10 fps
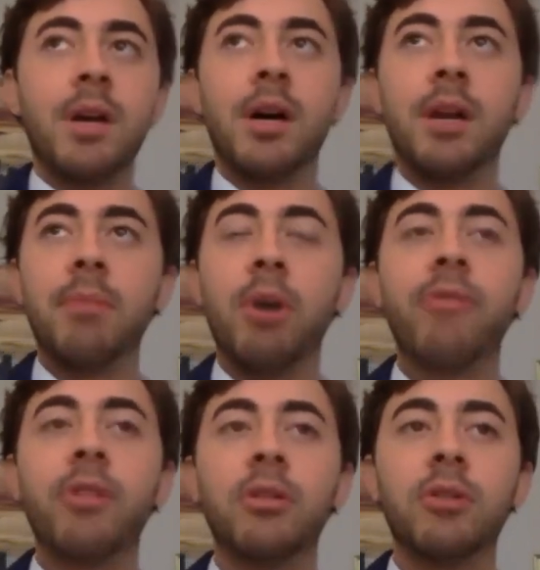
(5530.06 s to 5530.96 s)
um,
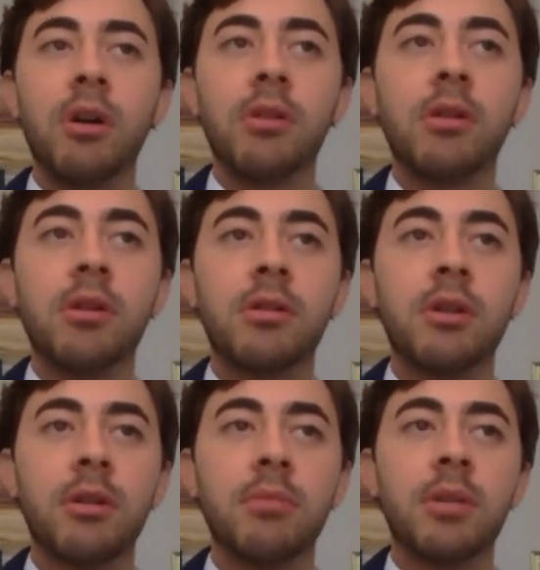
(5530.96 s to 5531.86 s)
over the long, long
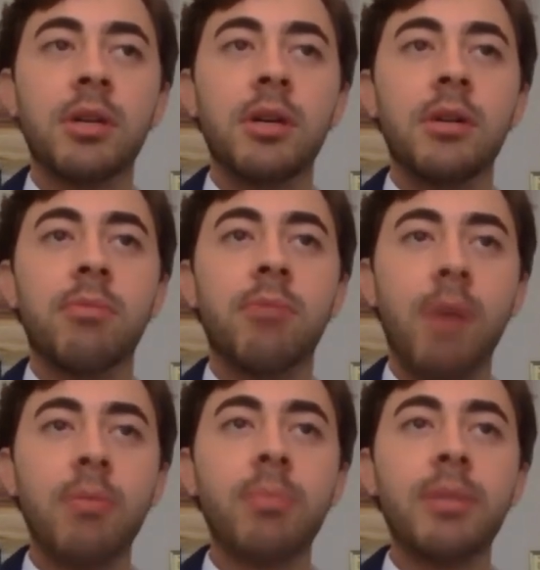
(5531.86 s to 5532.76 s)
term,
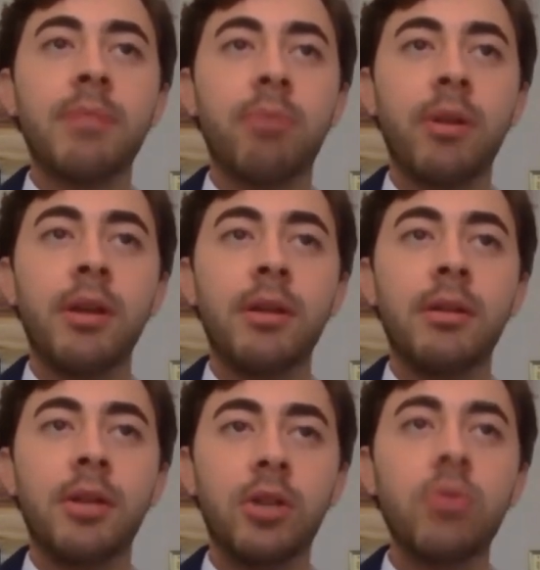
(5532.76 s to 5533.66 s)
probably a pretty
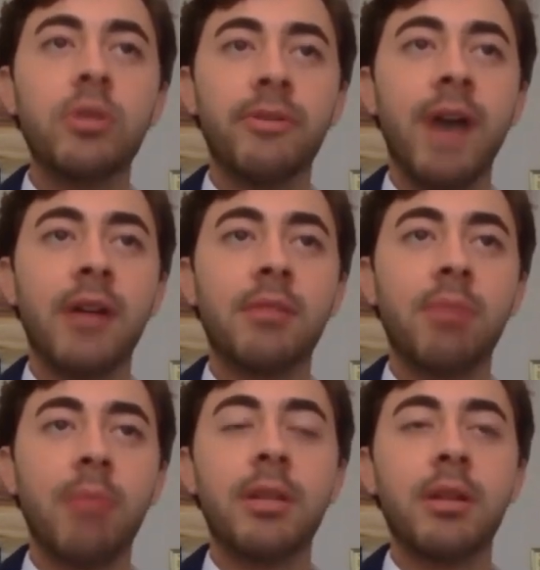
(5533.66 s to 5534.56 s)
huge effect,
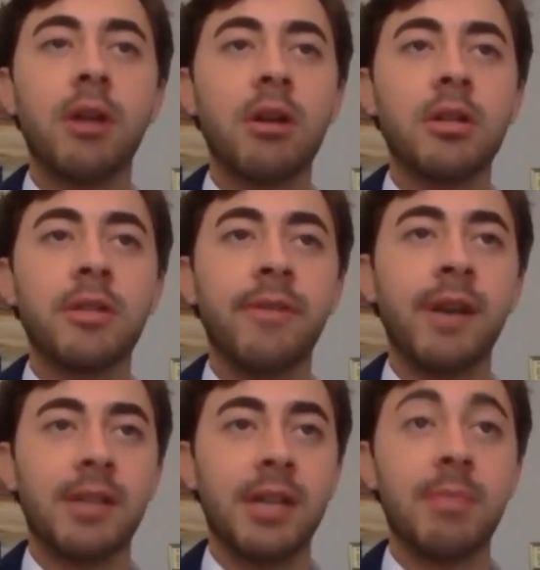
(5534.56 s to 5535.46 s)
probably the largest
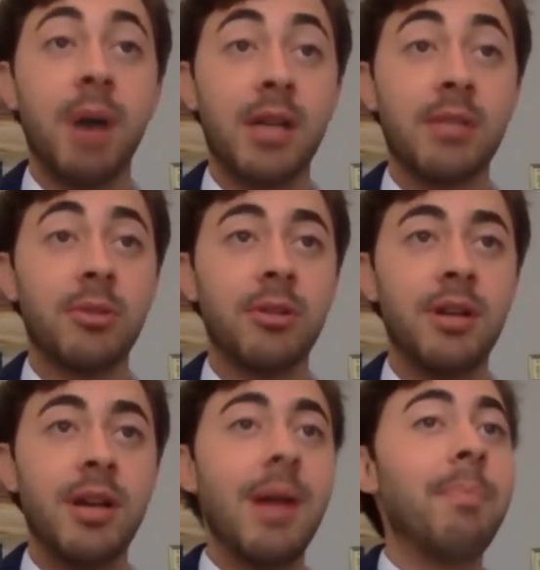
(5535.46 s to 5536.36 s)
effect size possible,
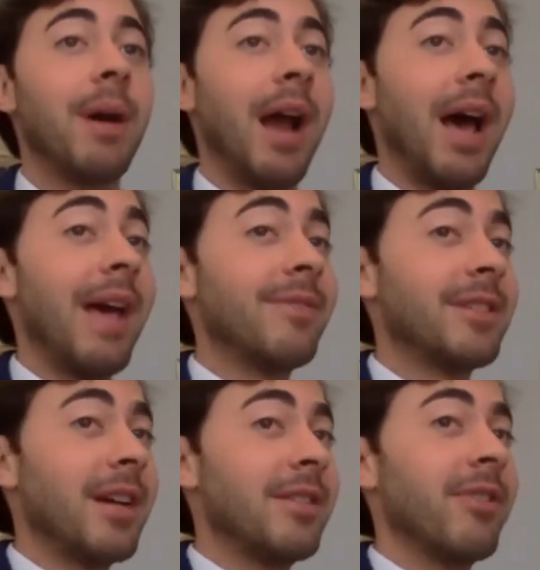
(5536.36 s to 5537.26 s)
but I
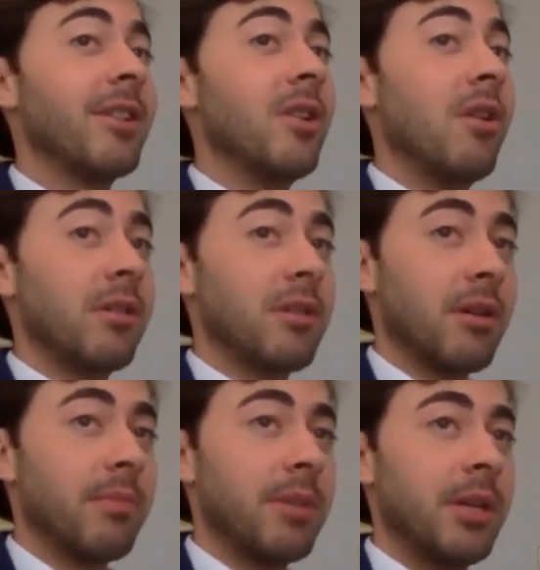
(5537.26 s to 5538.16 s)
emphasize over the long
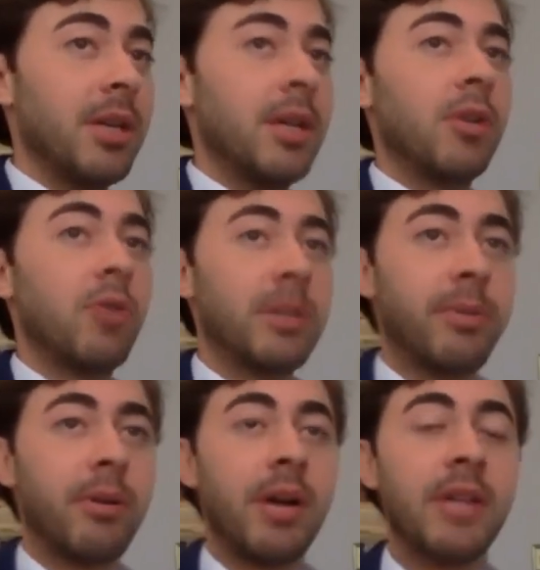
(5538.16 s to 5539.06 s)
term.
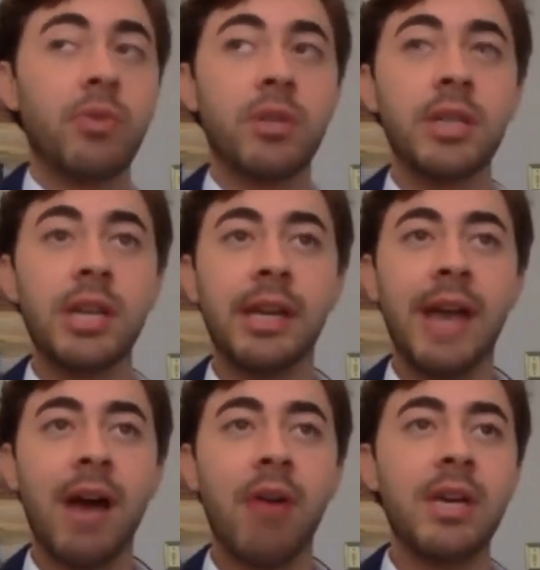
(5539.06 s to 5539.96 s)
CRISPR, as we're seeing
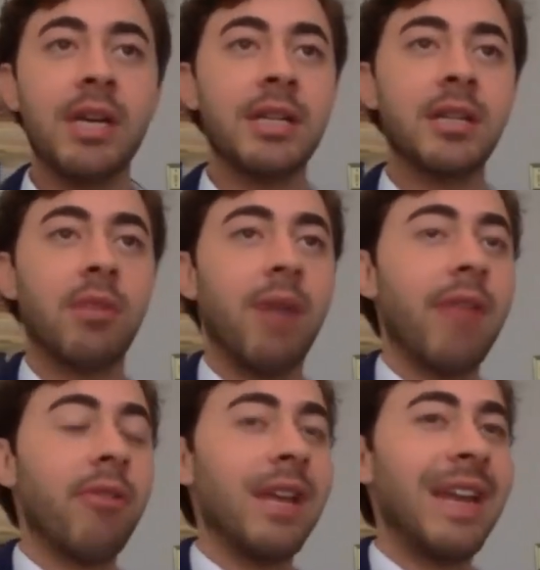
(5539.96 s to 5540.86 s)
now, is a
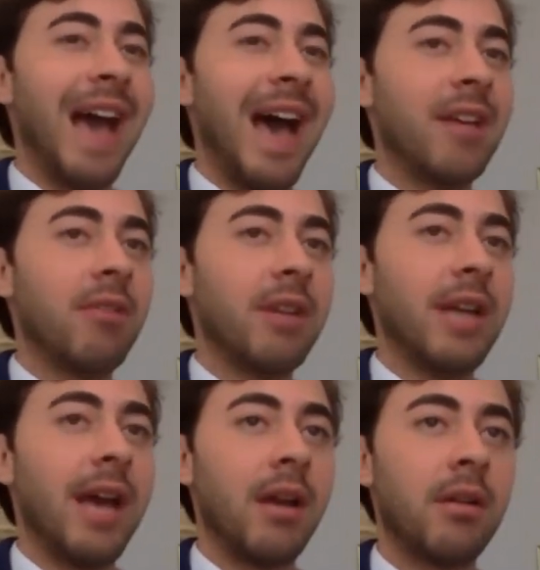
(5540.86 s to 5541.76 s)
rather inaccurate
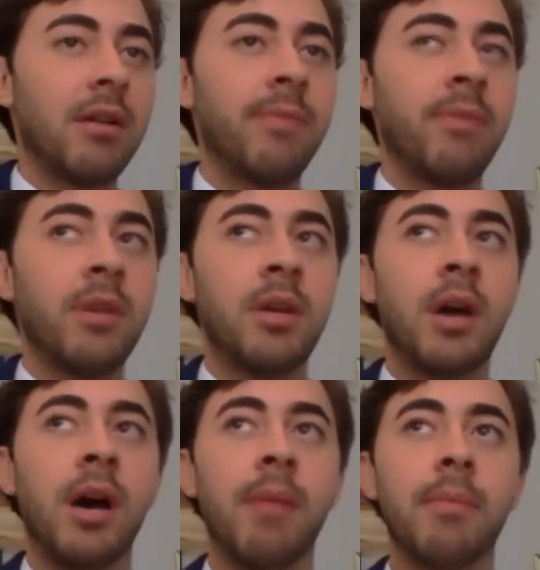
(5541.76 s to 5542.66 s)
editor.
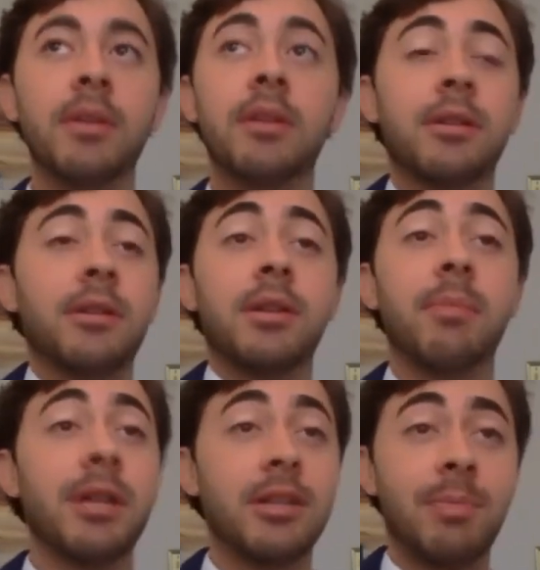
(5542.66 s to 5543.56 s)
Um, it,
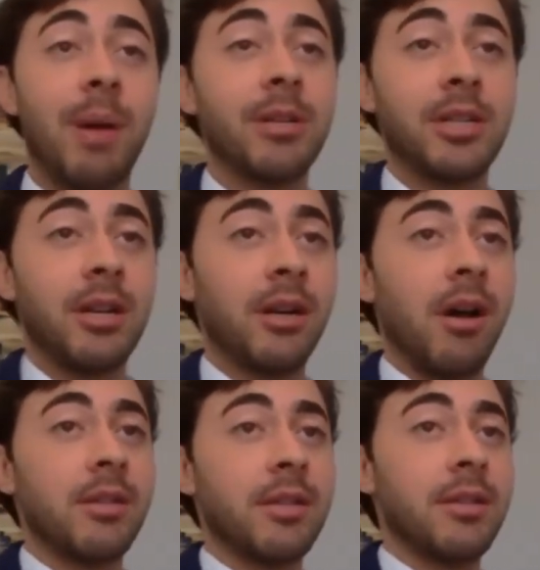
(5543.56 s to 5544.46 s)
somebody just published that it
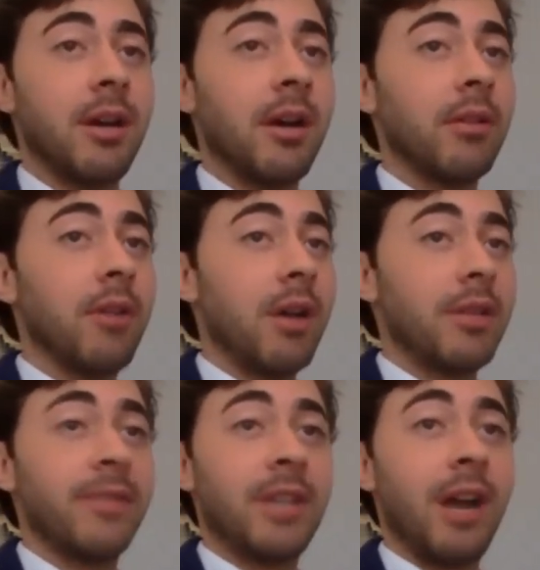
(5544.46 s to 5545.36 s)
causes uh, loss
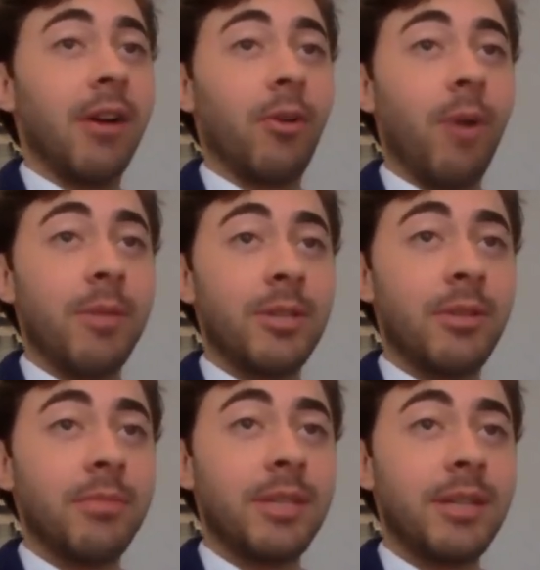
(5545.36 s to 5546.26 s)
of entire
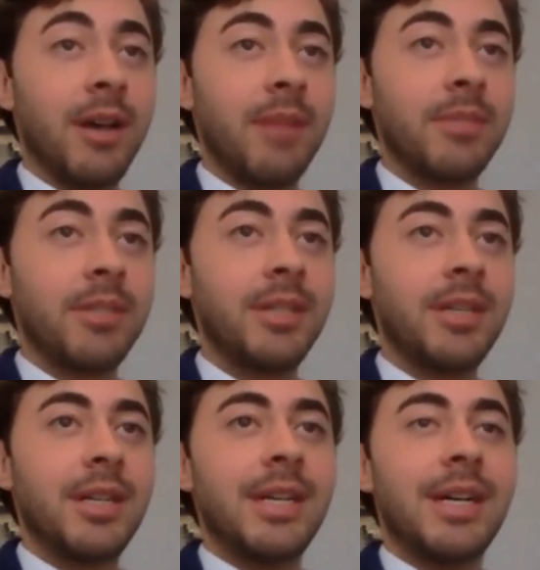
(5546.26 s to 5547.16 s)
chromosomes at times.
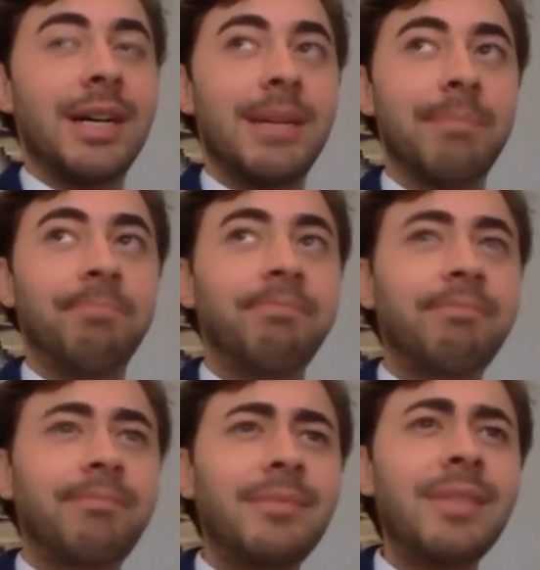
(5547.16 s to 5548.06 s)
Um,
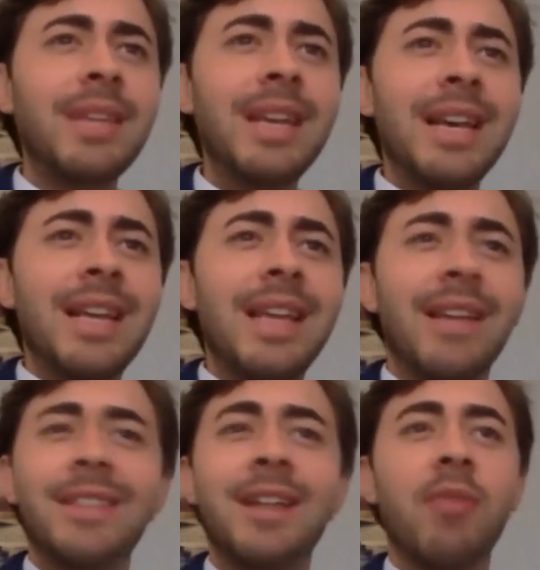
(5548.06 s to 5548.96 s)
yeah,
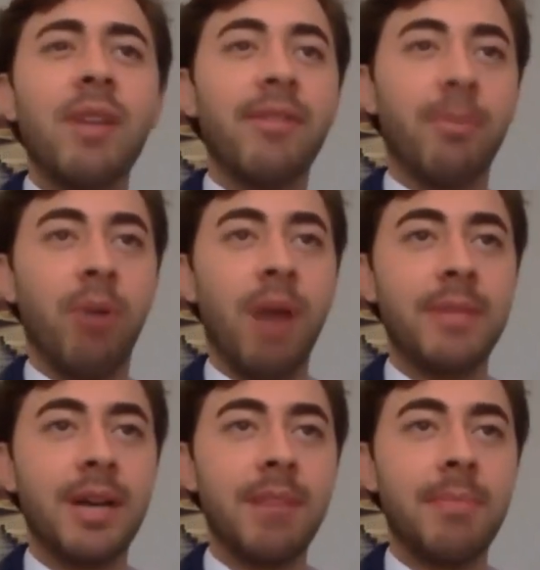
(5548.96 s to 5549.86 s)
that's not ready for prime
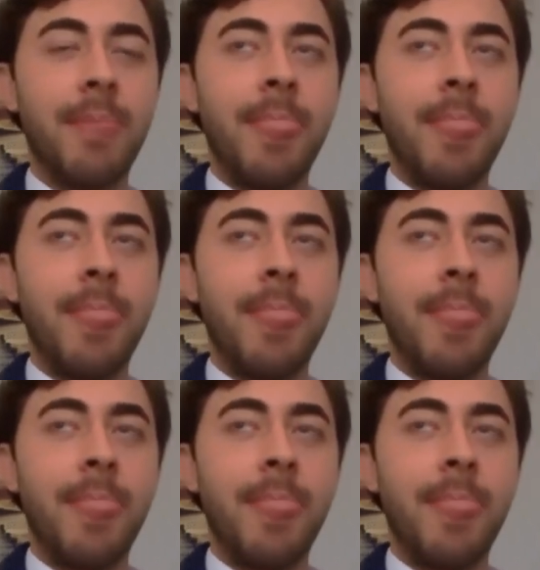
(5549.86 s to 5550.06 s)
time.